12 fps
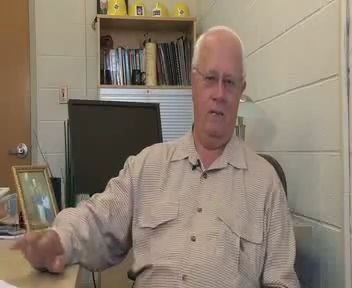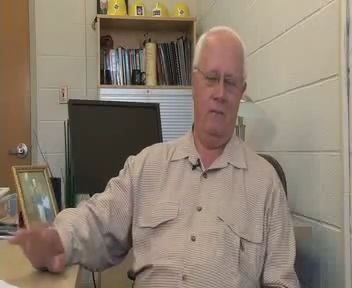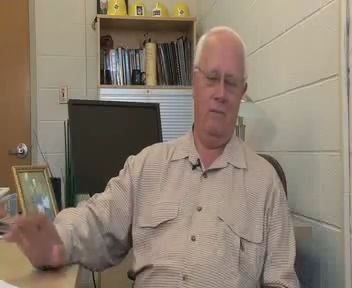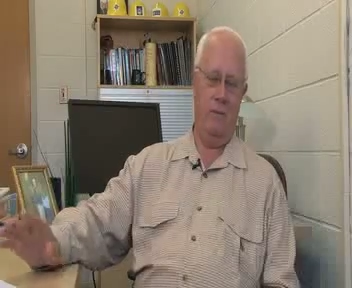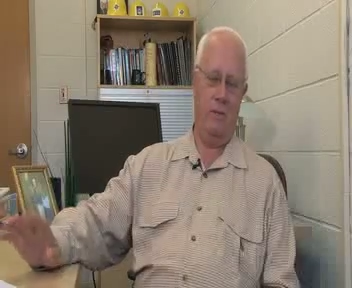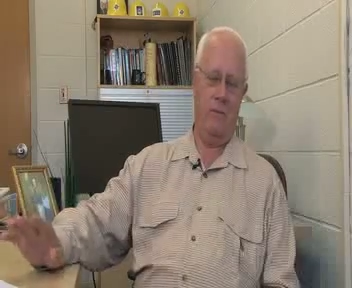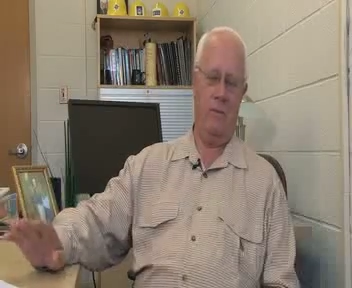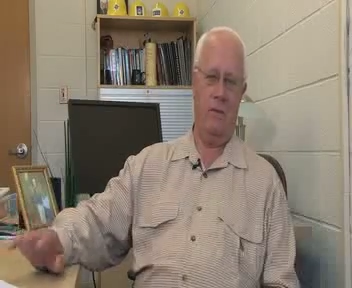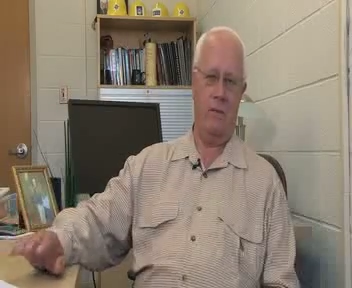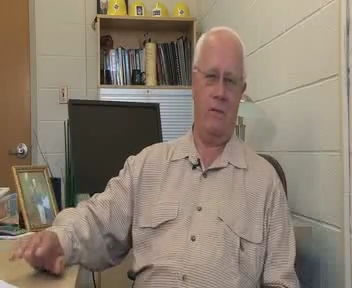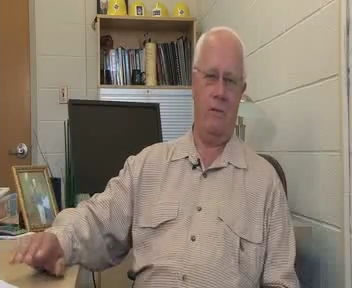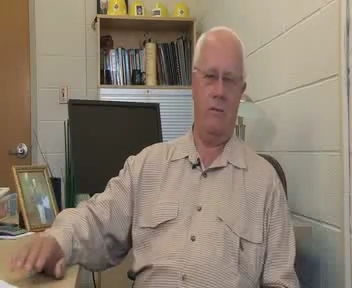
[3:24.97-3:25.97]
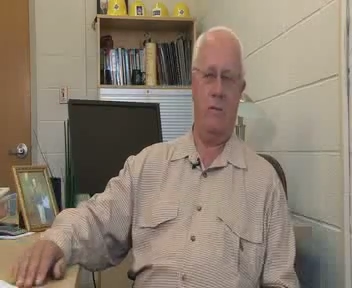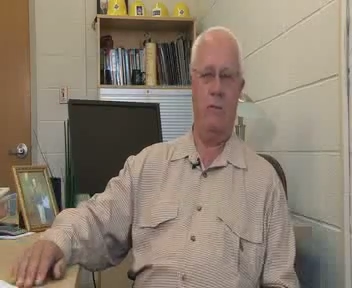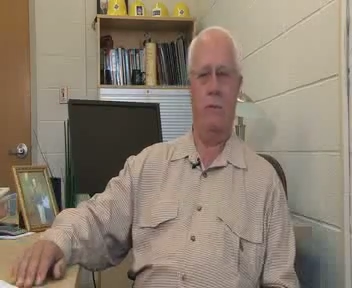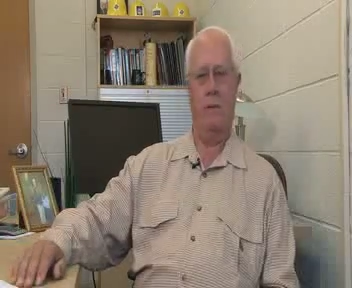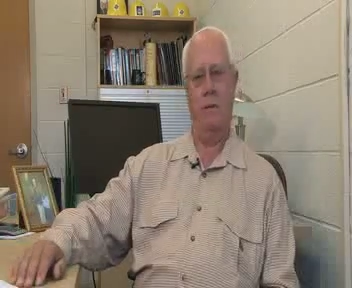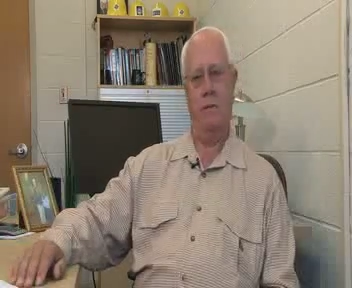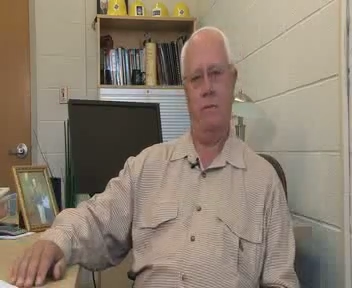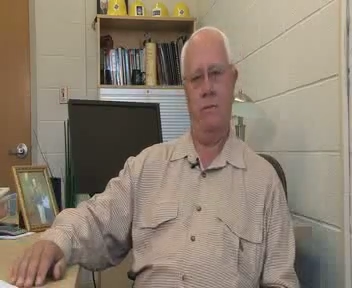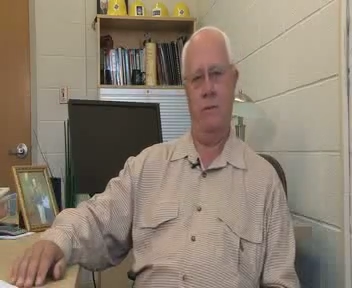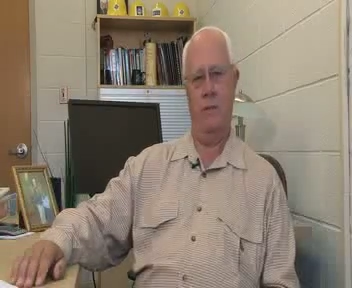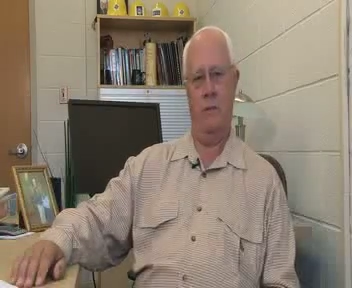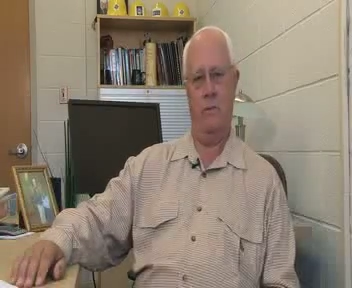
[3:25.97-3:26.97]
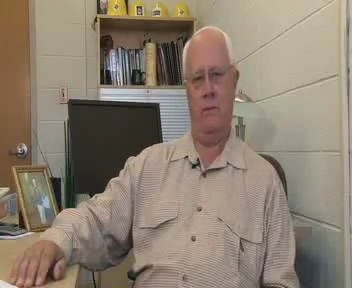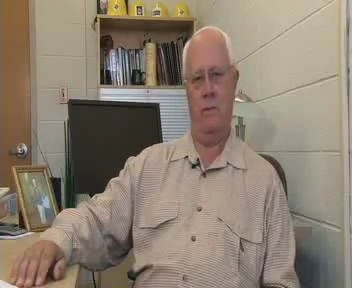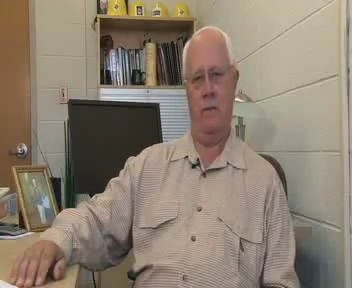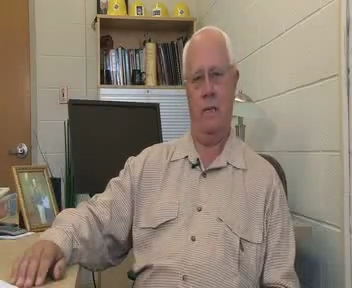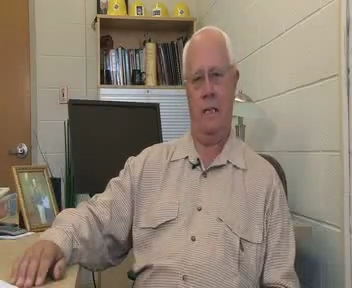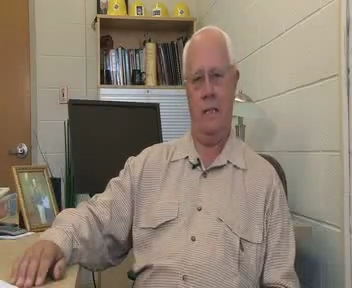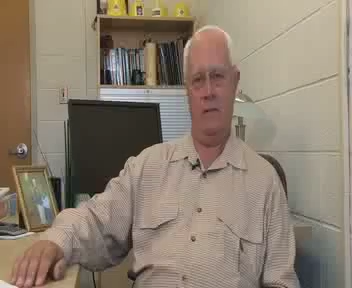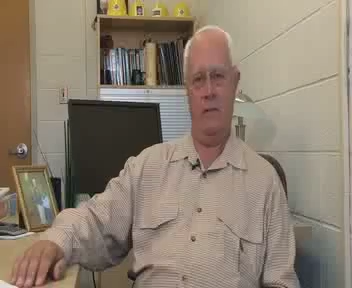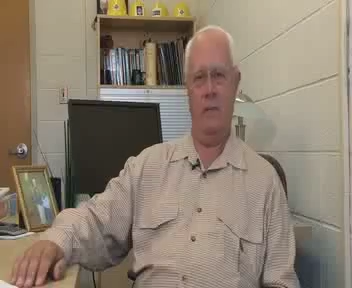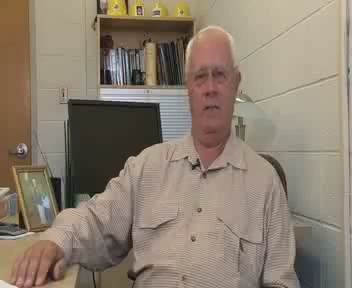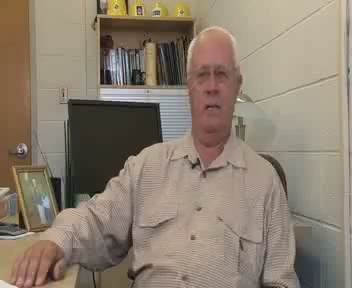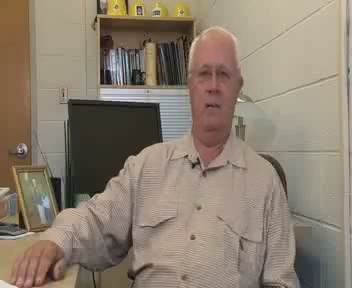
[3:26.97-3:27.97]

first one does closer to what it is you wanted to get out of it.